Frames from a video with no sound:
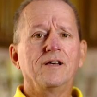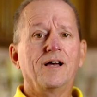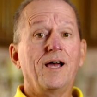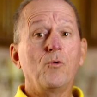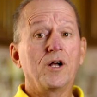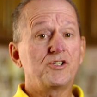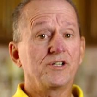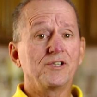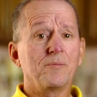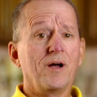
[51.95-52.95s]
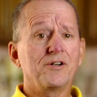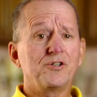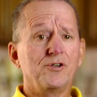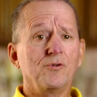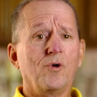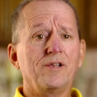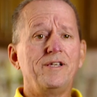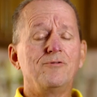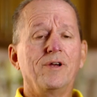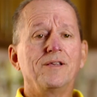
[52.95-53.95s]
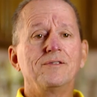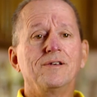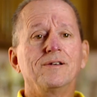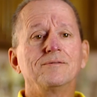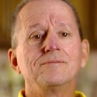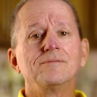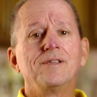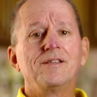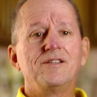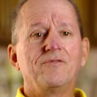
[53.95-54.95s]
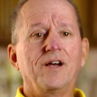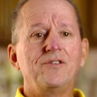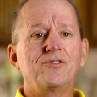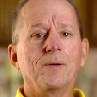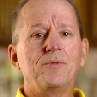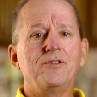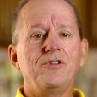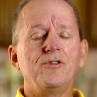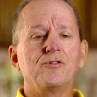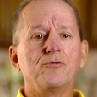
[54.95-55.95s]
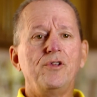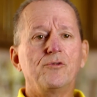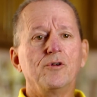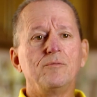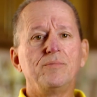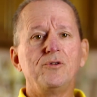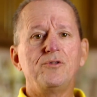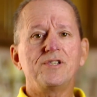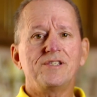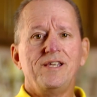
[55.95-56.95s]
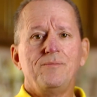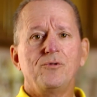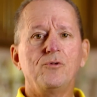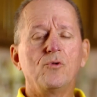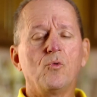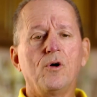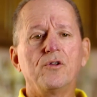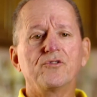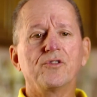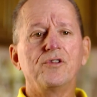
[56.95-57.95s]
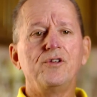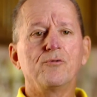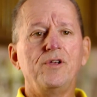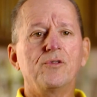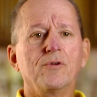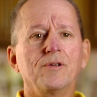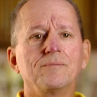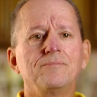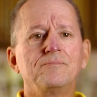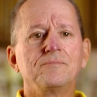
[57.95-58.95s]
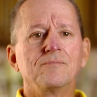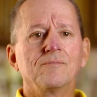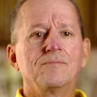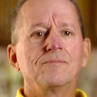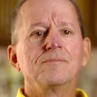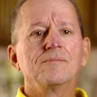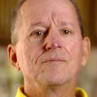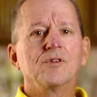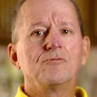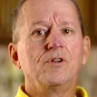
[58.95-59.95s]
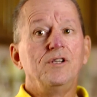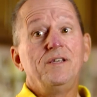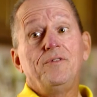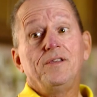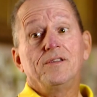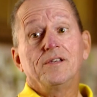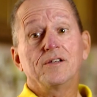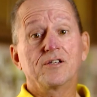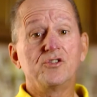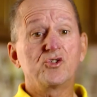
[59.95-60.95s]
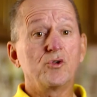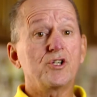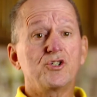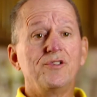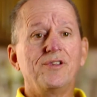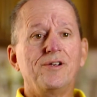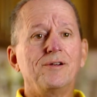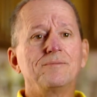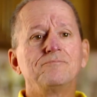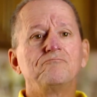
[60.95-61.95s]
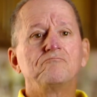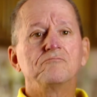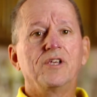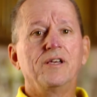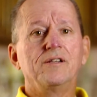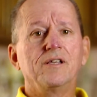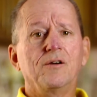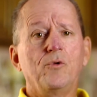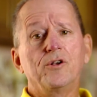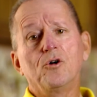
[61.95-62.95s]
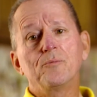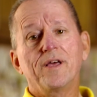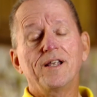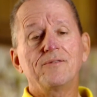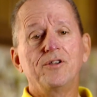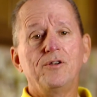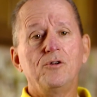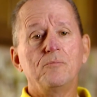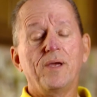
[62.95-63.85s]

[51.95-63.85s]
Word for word: Uh, I watched on the monitor while he ran the device up into the urethra and blew the steam through the walls of the urethra, relieving the constriction there. And I uh, went home that afternoon,